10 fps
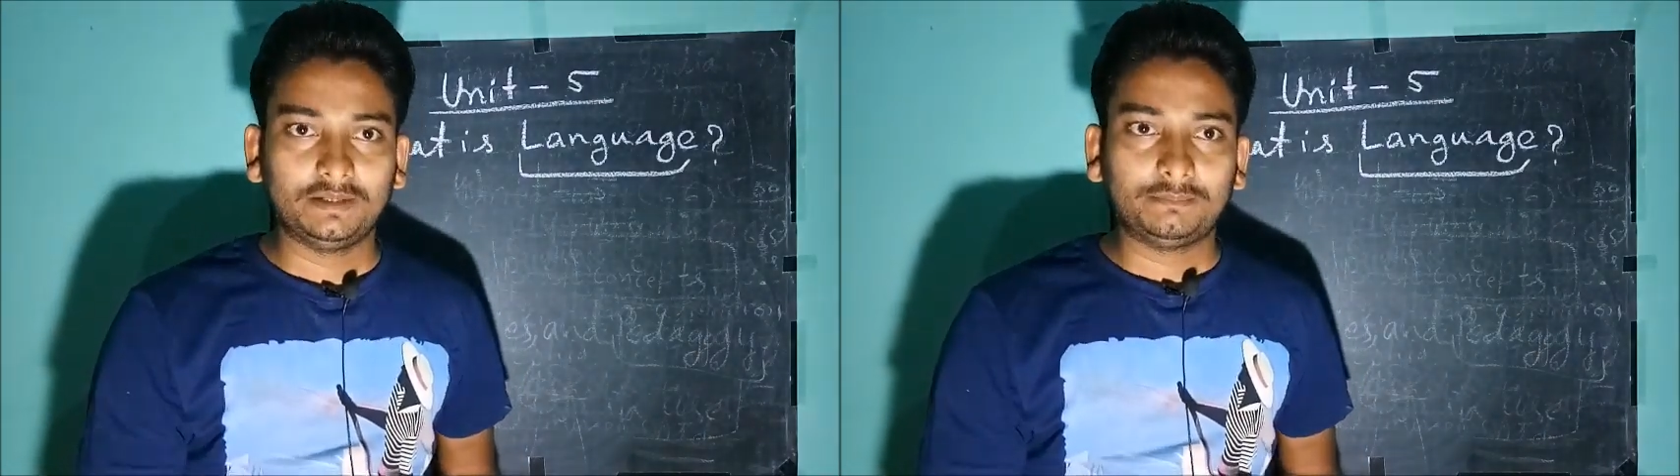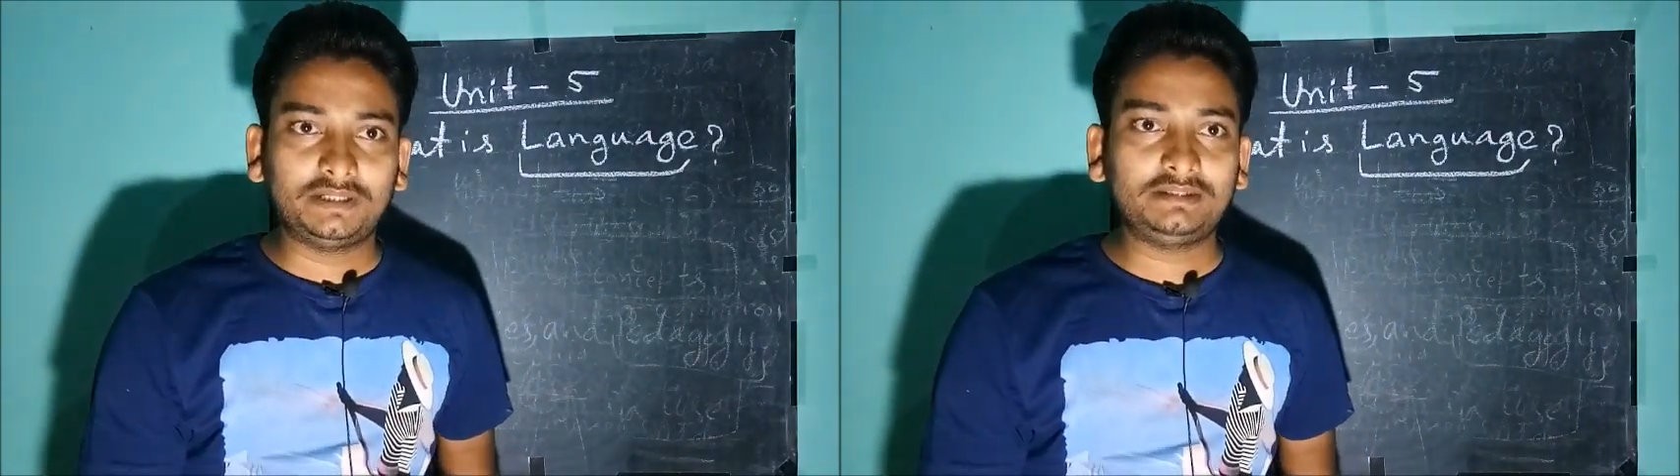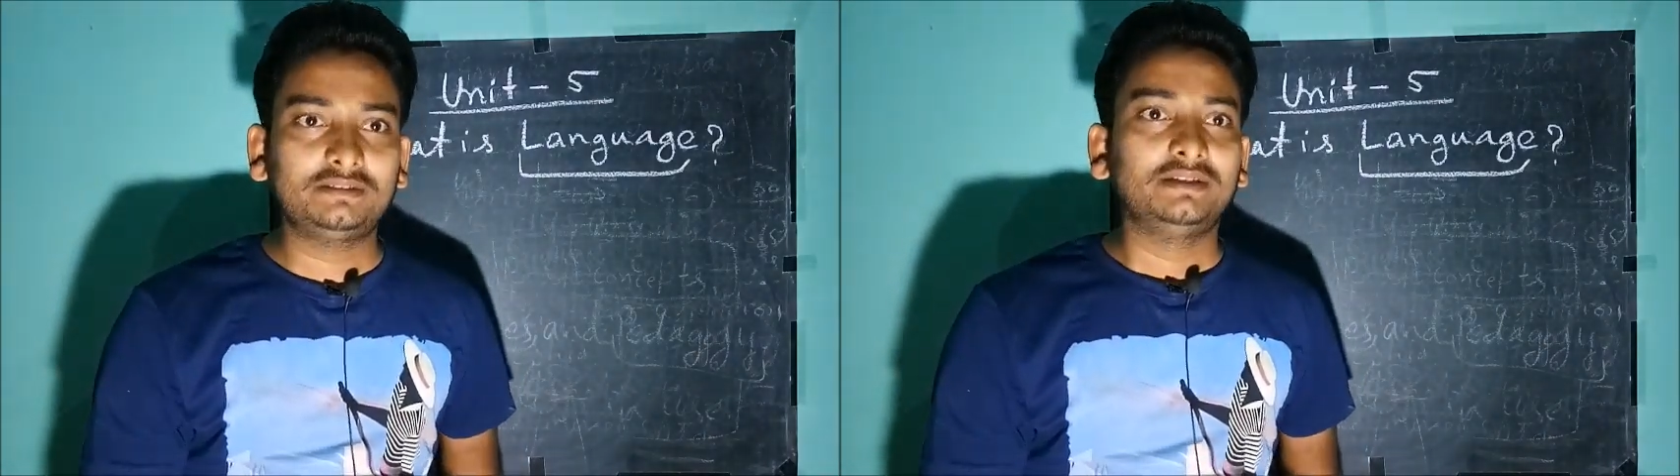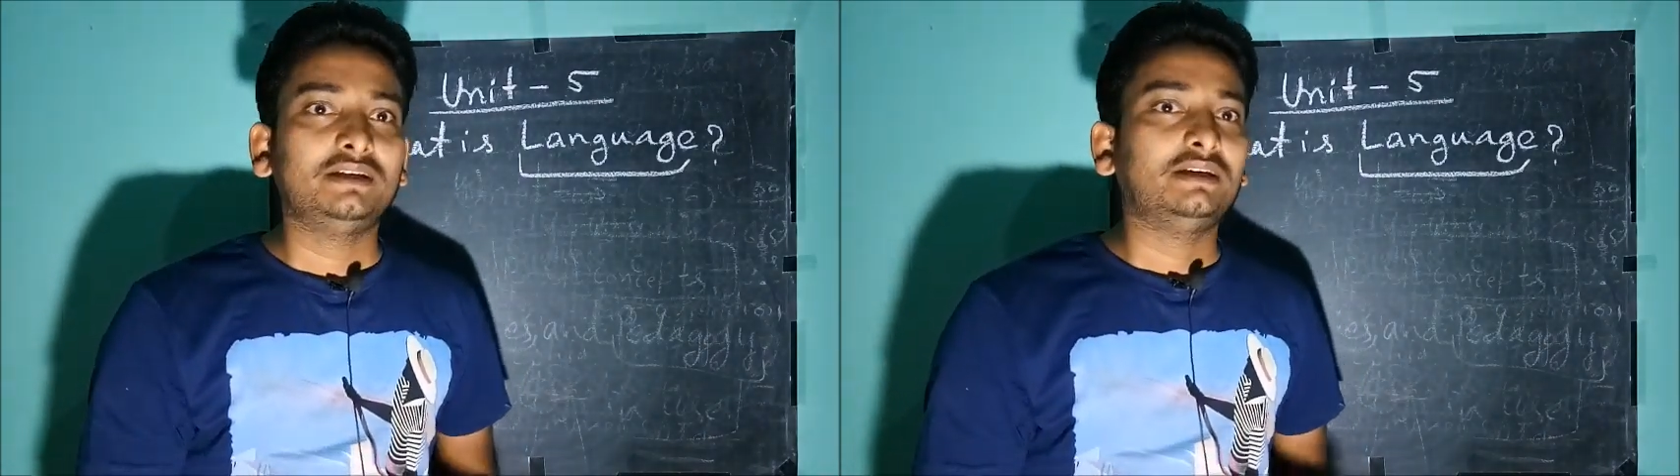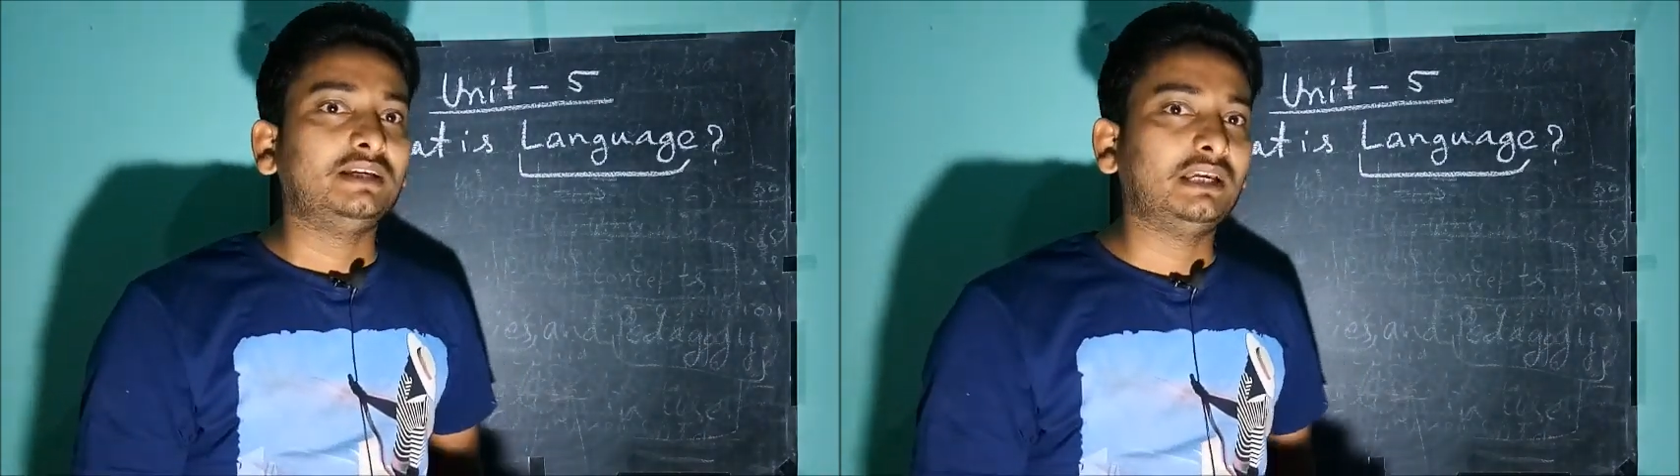But
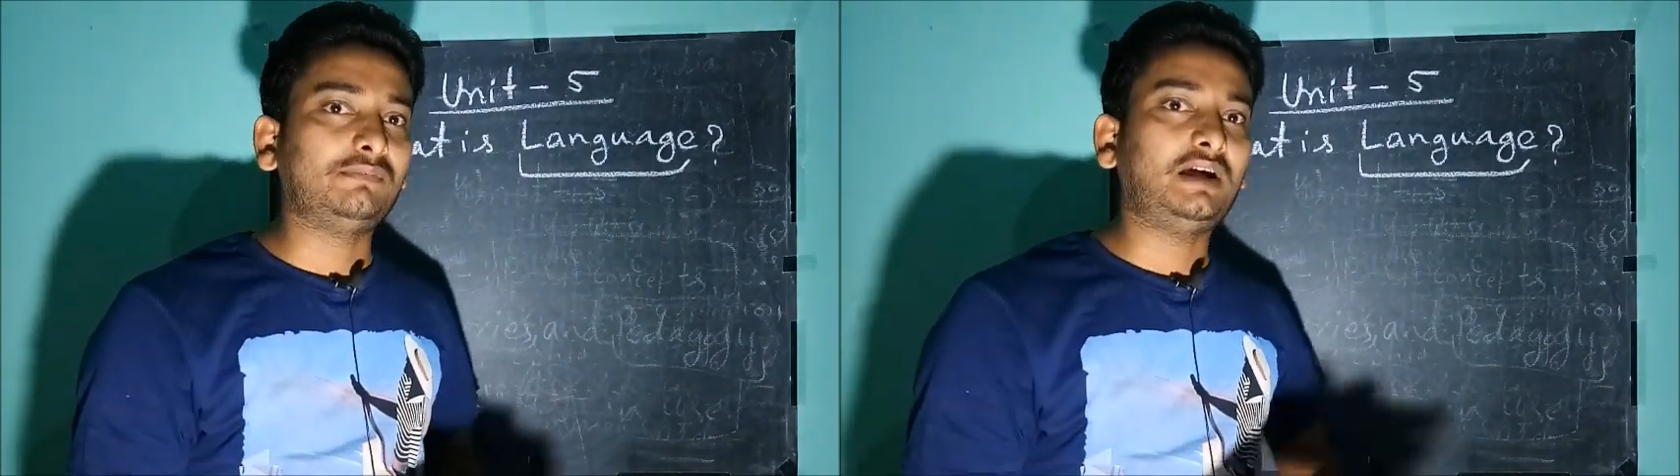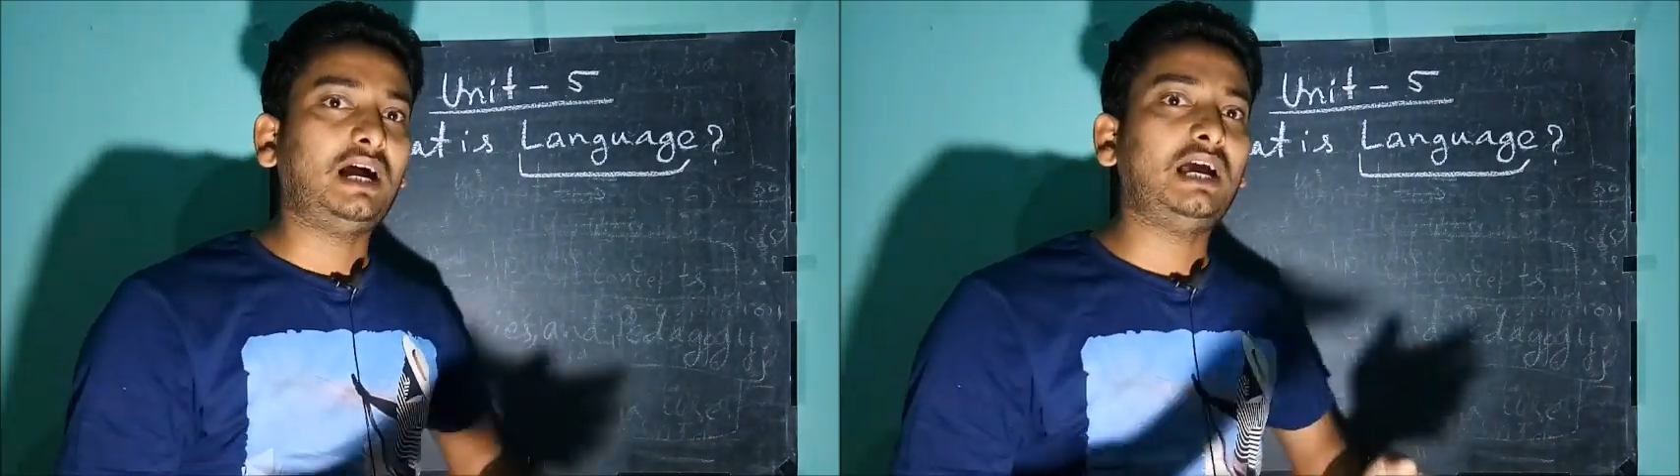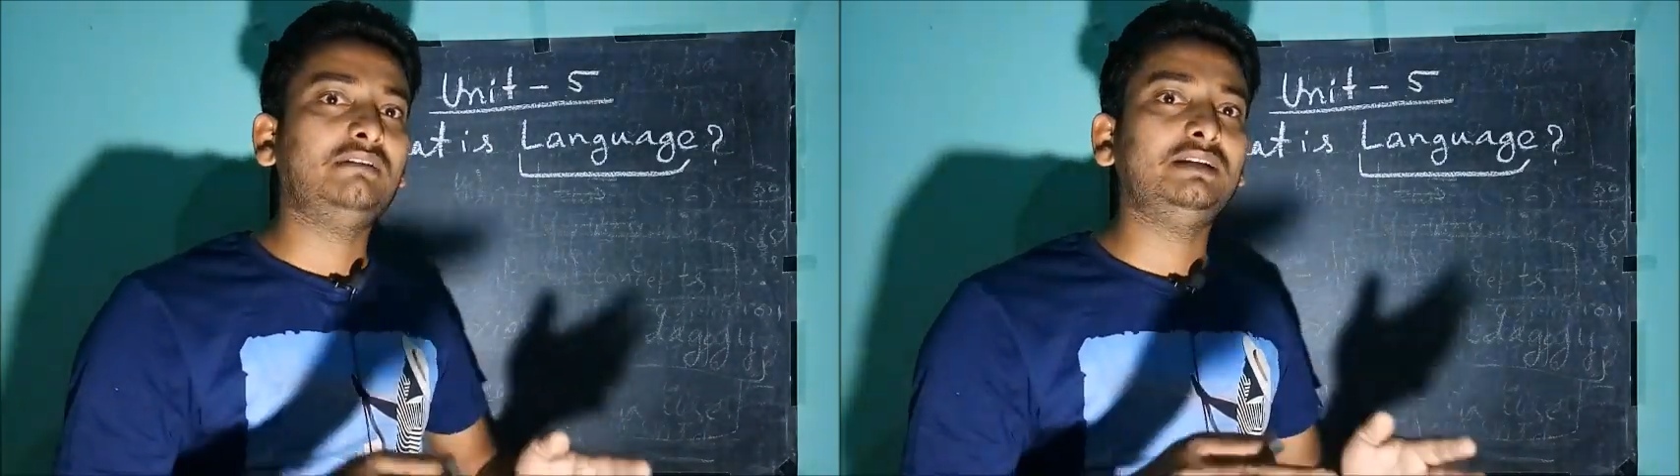if I